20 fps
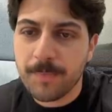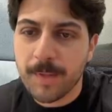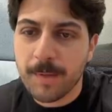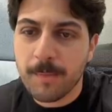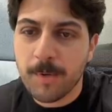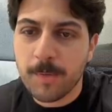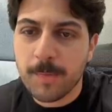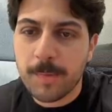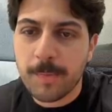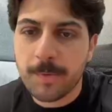
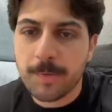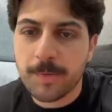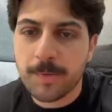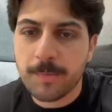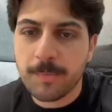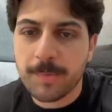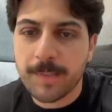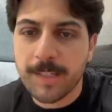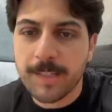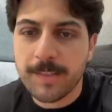most people
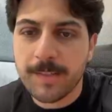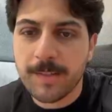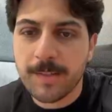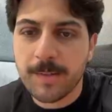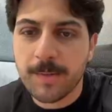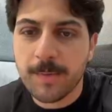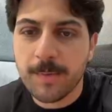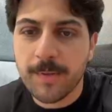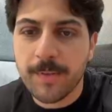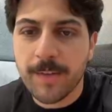don't
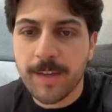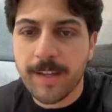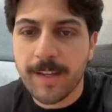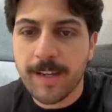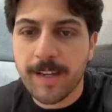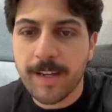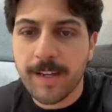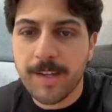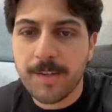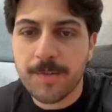plateau with
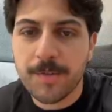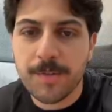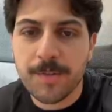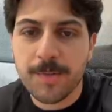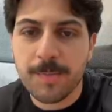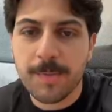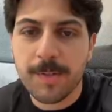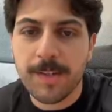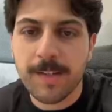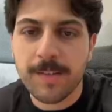AI
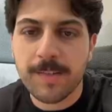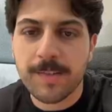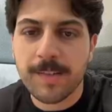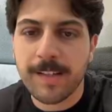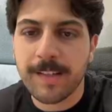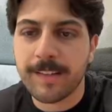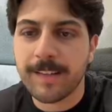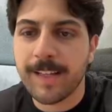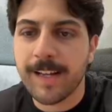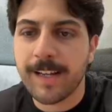agents because
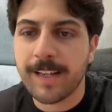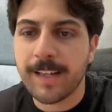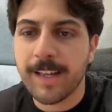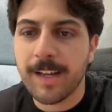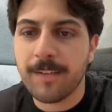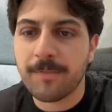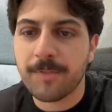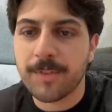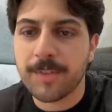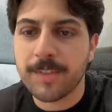they lack
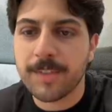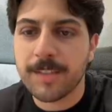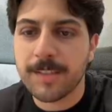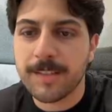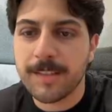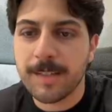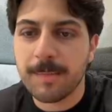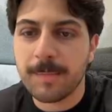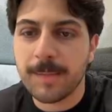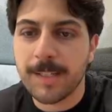effort.
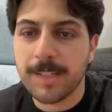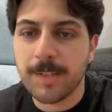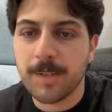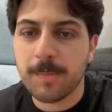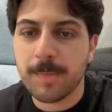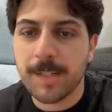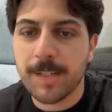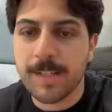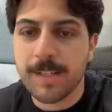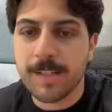They plateau
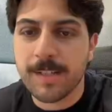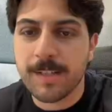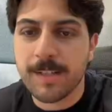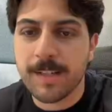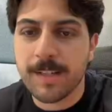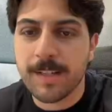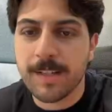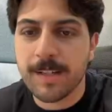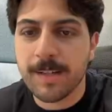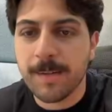because
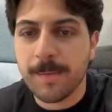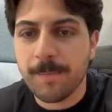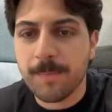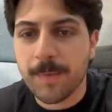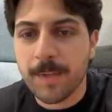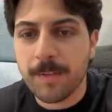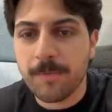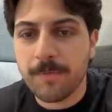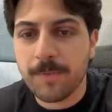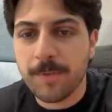
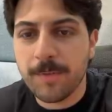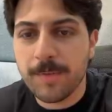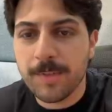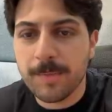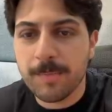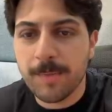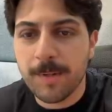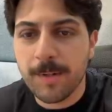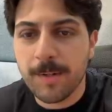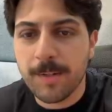a few
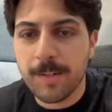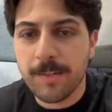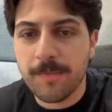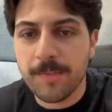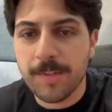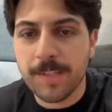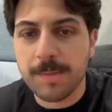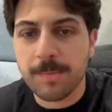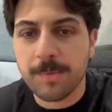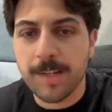small
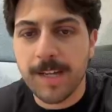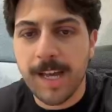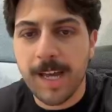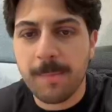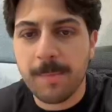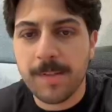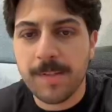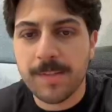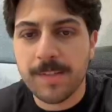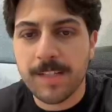invisible
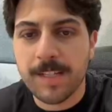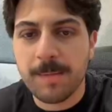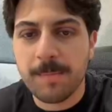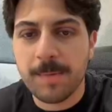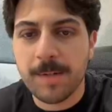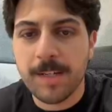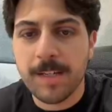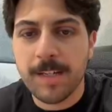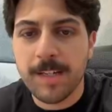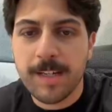habits keep
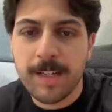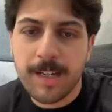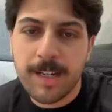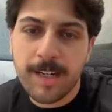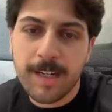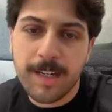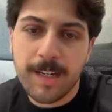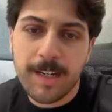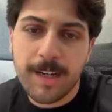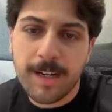
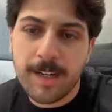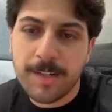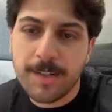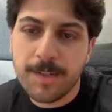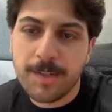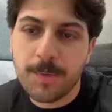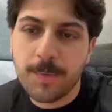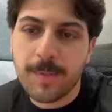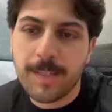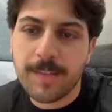
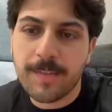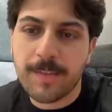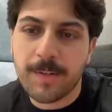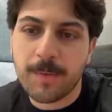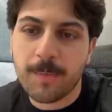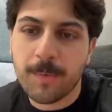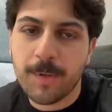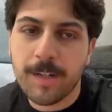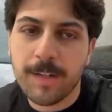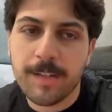undoing
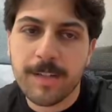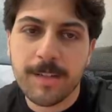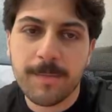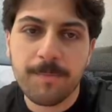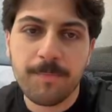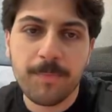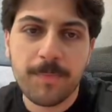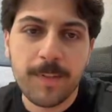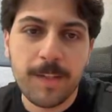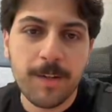their work.
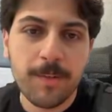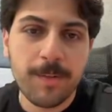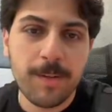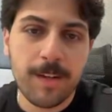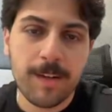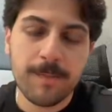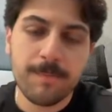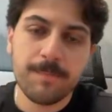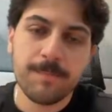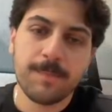
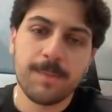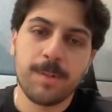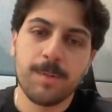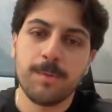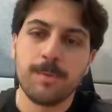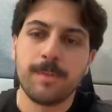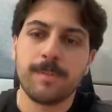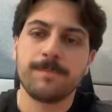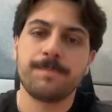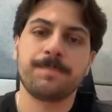Okay,
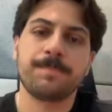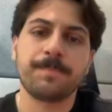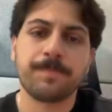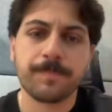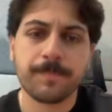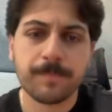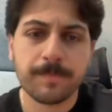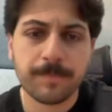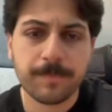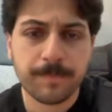cool.
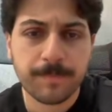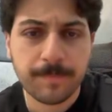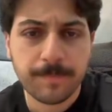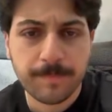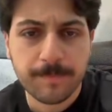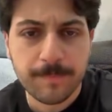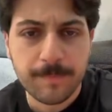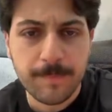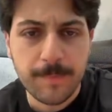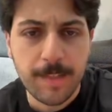
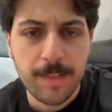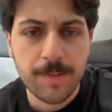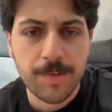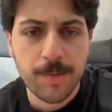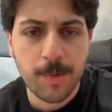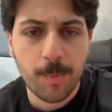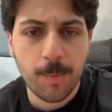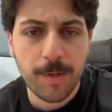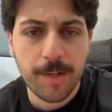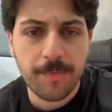
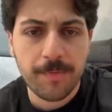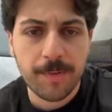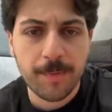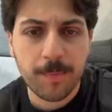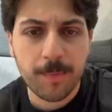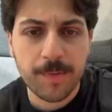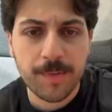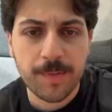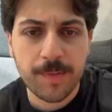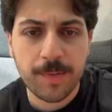So what if it
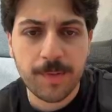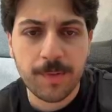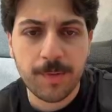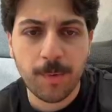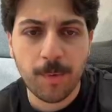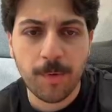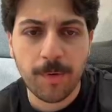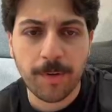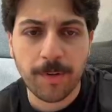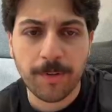was a
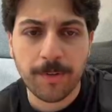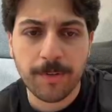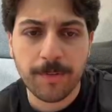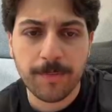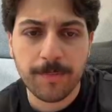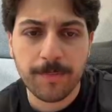tutorial?